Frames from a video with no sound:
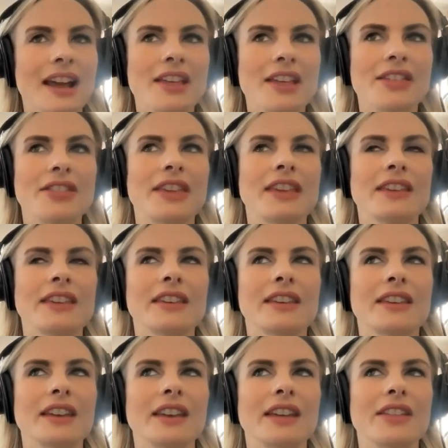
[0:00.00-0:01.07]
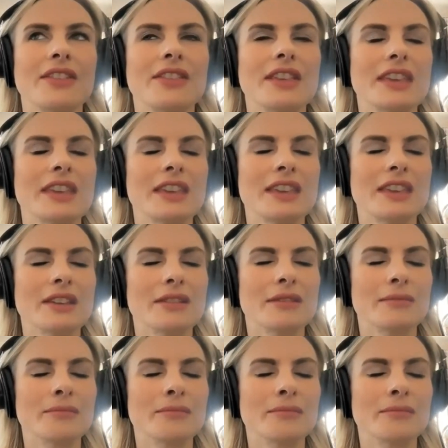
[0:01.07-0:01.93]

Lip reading: I think the